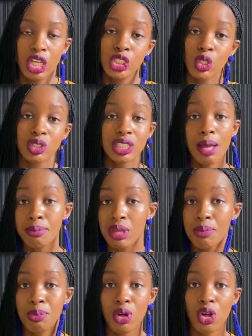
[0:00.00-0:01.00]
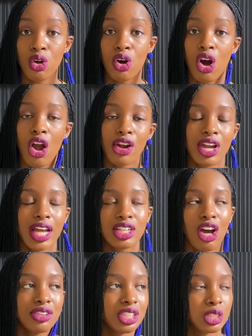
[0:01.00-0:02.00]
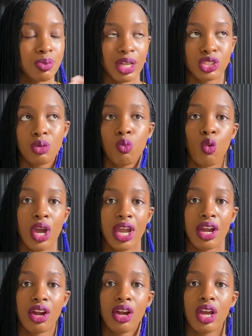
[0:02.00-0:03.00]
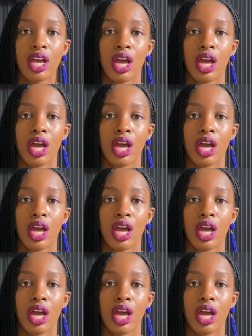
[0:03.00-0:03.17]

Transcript: So some people are kind of on the spectrum where,